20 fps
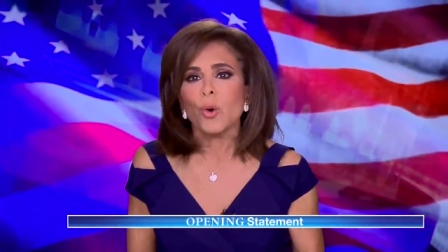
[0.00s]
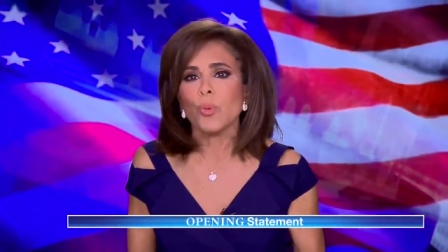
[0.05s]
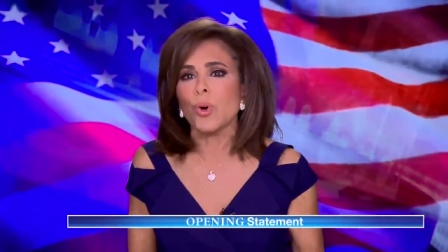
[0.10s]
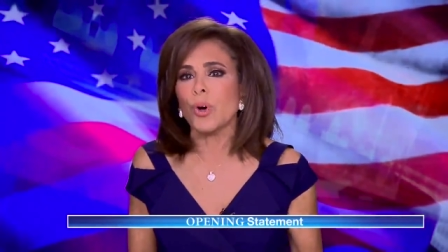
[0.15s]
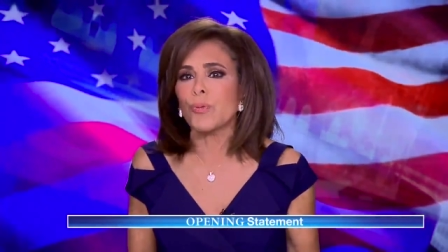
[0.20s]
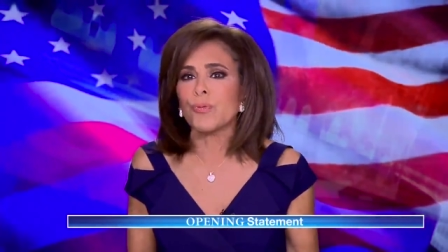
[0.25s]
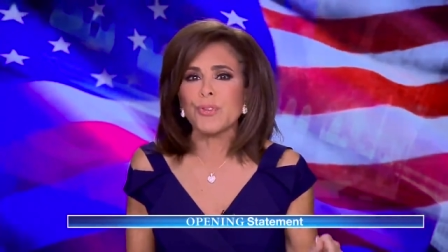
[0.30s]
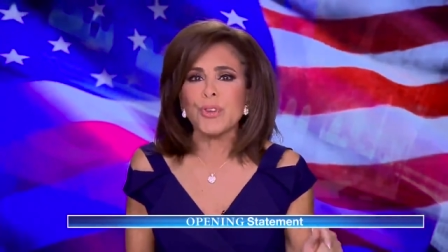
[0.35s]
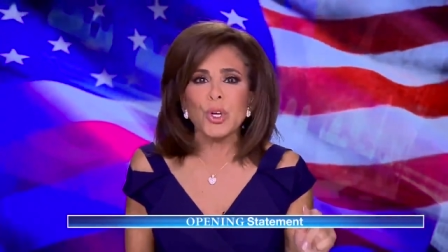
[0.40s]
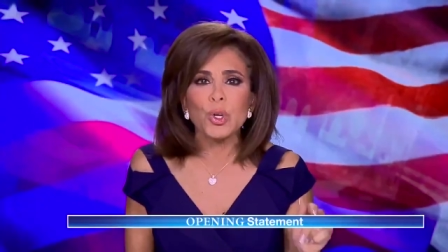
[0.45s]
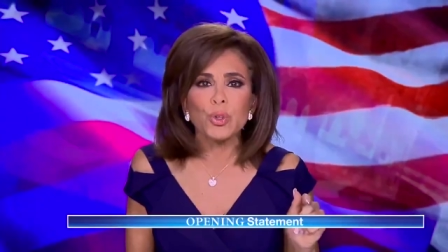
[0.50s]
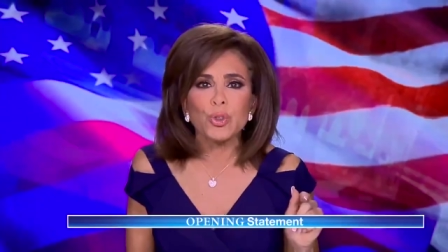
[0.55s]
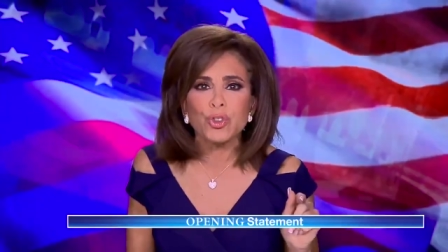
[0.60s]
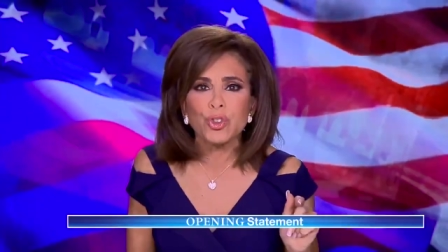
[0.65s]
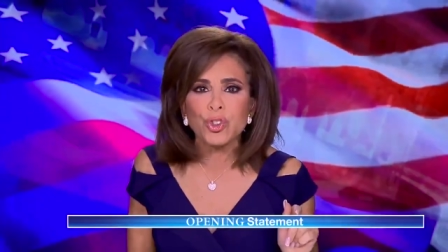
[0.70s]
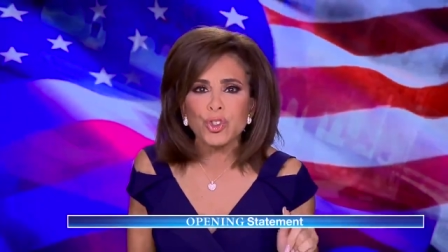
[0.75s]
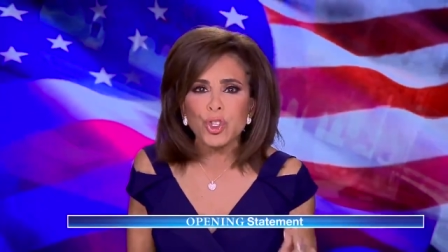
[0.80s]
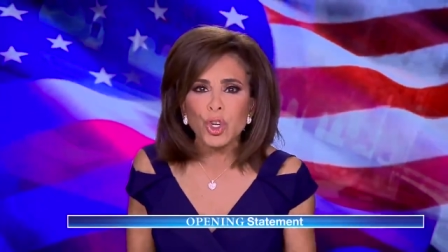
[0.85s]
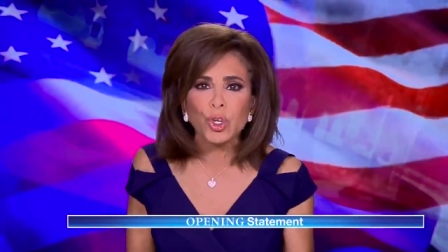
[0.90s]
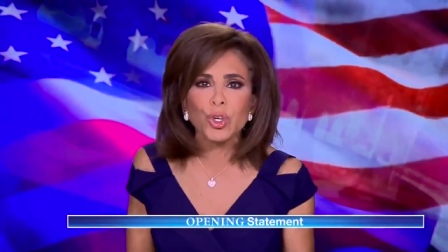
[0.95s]
refused
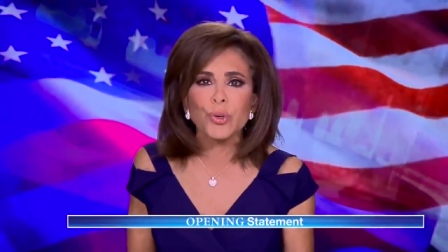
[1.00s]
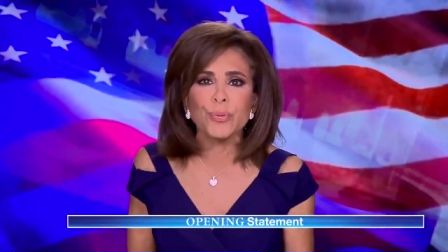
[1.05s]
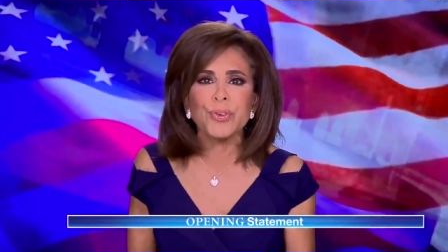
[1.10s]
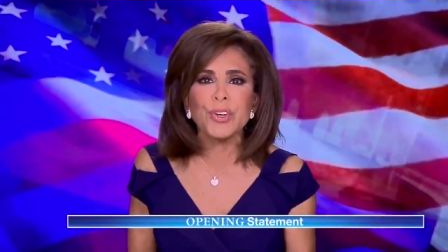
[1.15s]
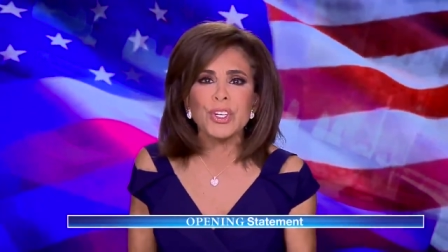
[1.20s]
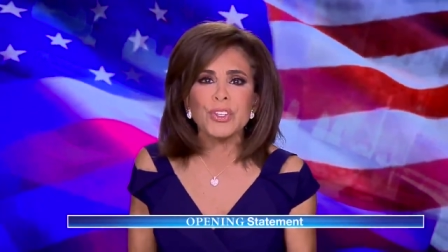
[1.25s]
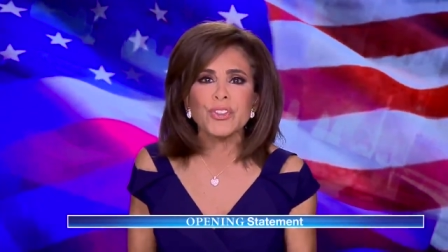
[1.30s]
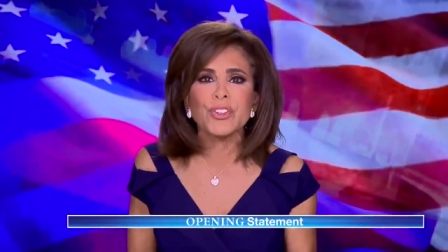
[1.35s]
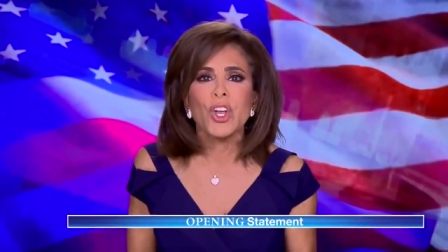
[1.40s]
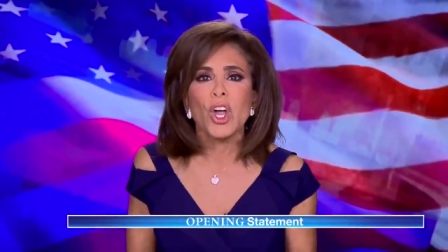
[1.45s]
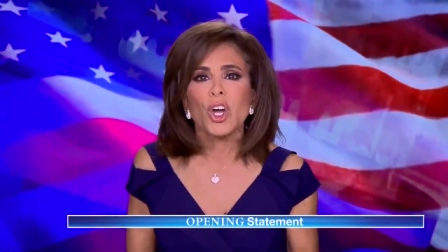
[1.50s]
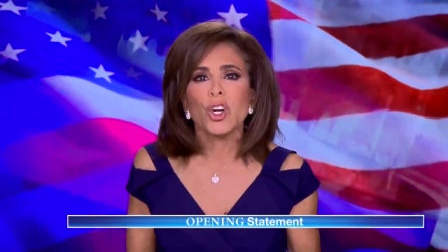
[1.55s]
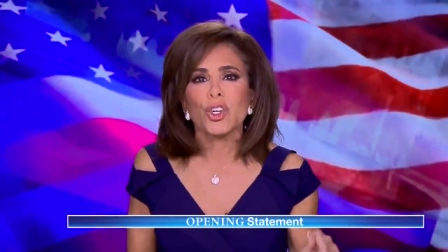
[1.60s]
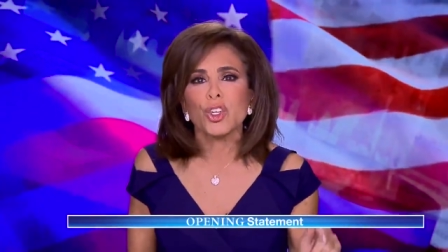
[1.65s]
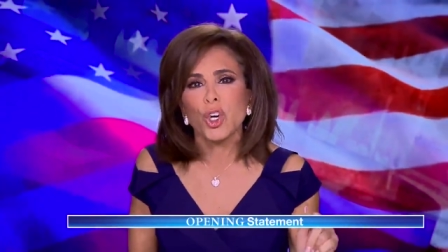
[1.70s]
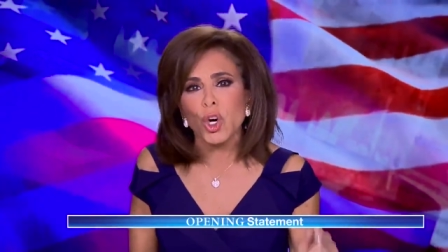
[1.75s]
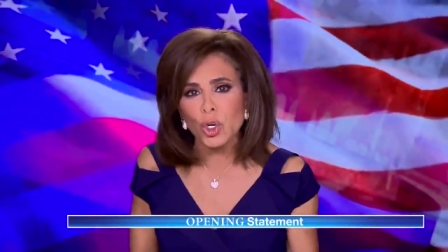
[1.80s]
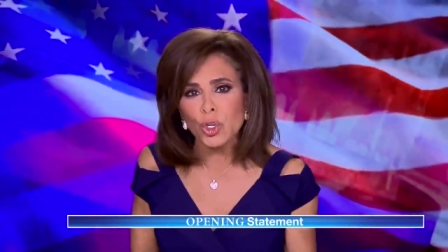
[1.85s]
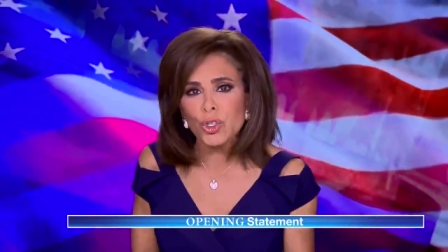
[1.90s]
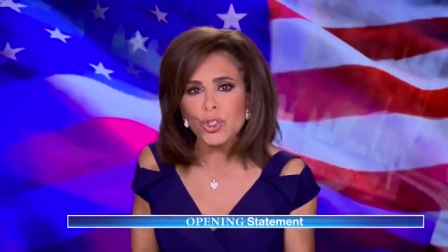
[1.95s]
service,
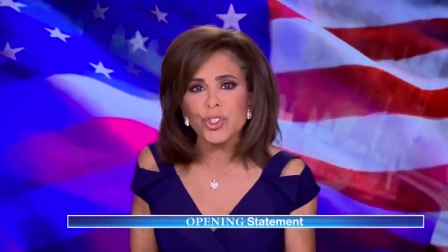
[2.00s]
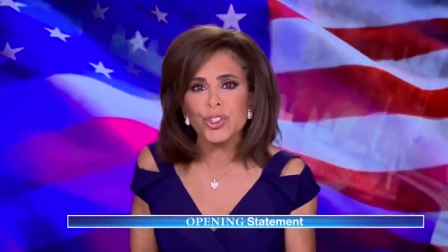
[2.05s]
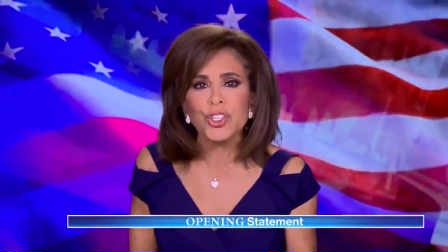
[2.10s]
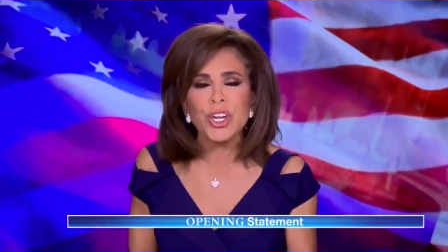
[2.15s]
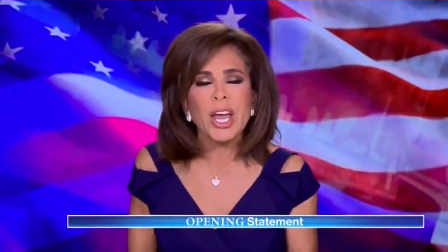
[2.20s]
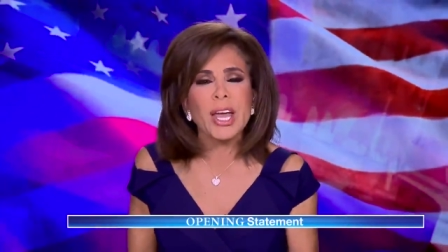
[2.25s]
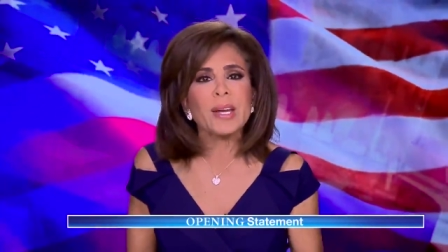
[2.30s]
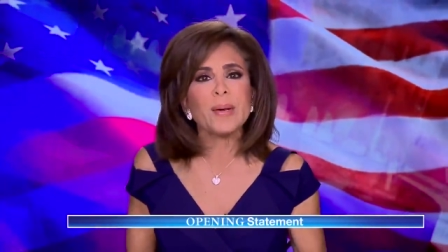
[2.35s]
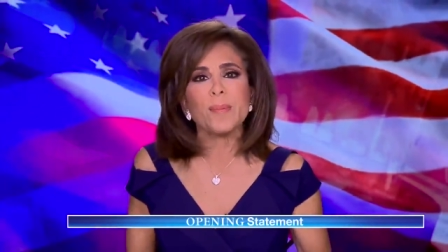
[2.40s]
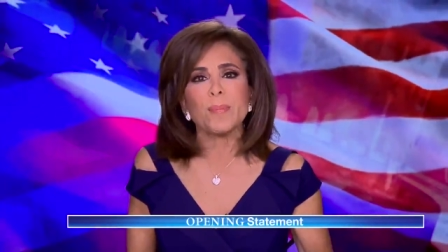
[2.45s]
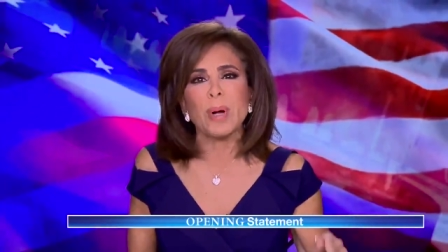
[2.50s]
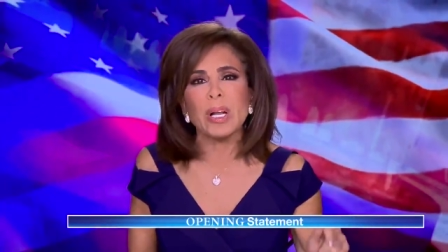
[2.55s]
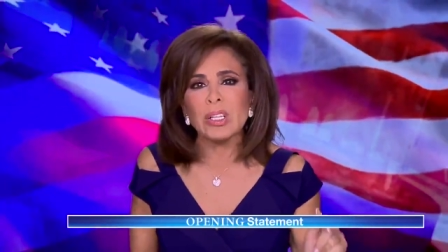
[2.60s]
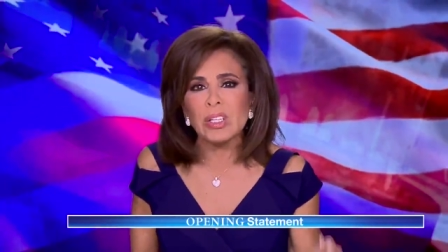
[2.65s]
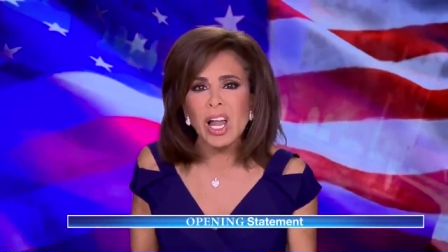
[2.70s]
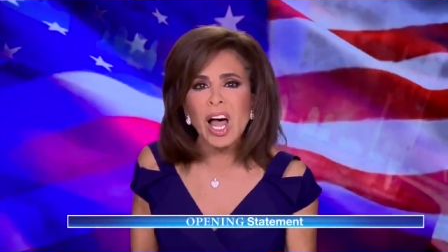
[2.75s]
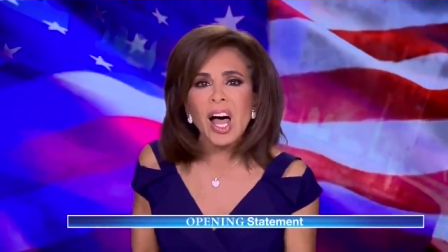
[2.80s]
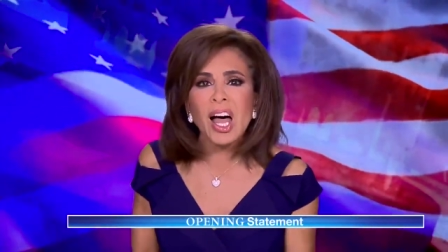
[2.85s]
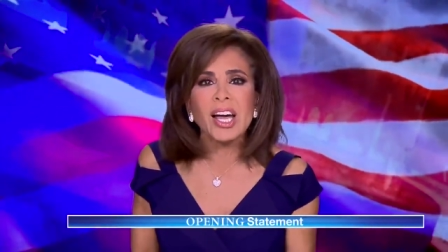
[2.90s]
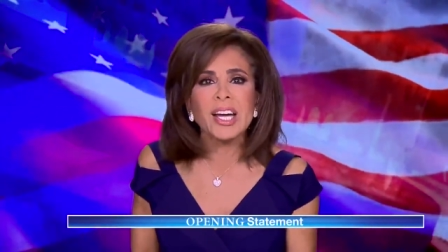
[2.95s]
cursed at,
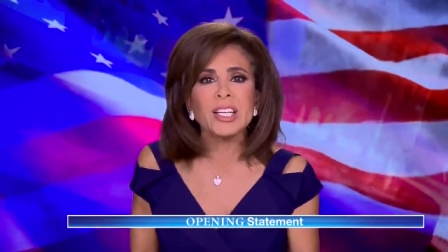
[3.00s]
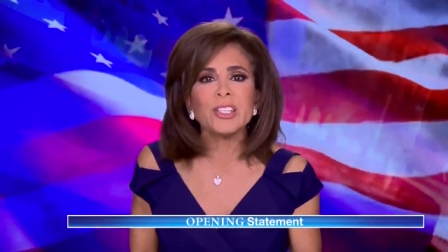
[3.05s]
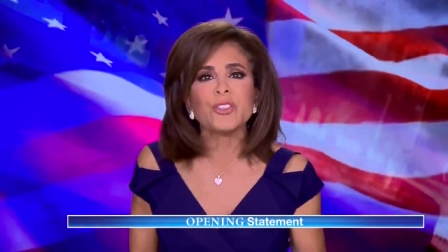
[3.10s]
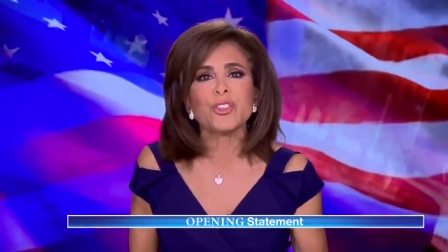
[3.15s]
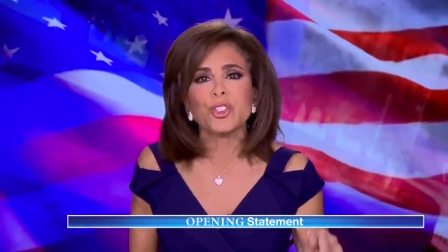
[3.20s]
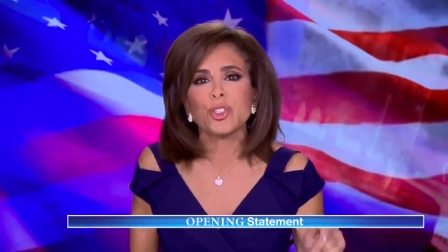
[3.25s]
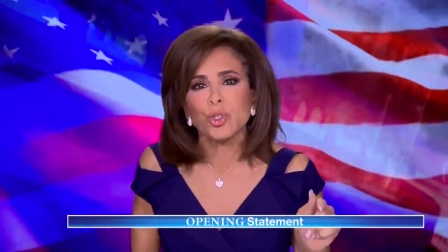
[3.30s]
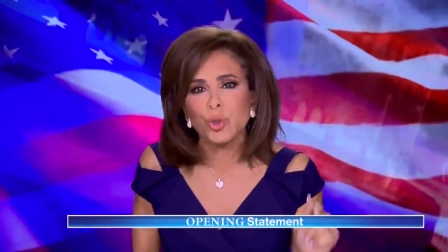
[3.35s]
maligned,